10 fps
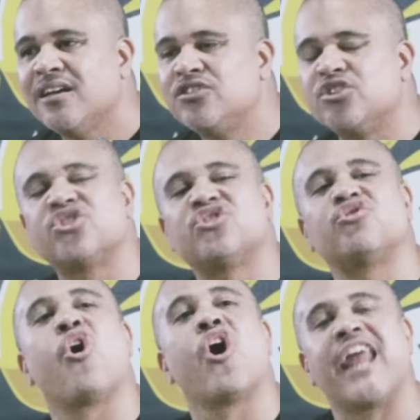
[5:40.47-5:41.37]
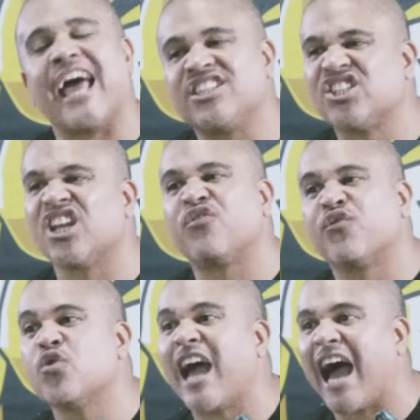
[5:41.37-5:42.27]
Destroy that shit if you
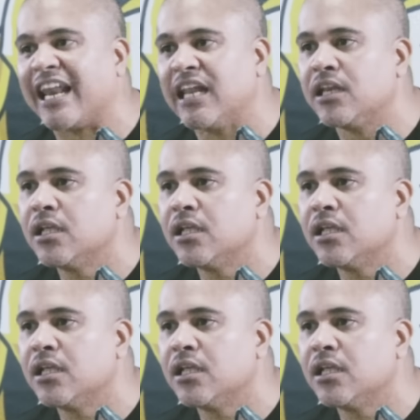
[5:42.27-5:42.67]
got it.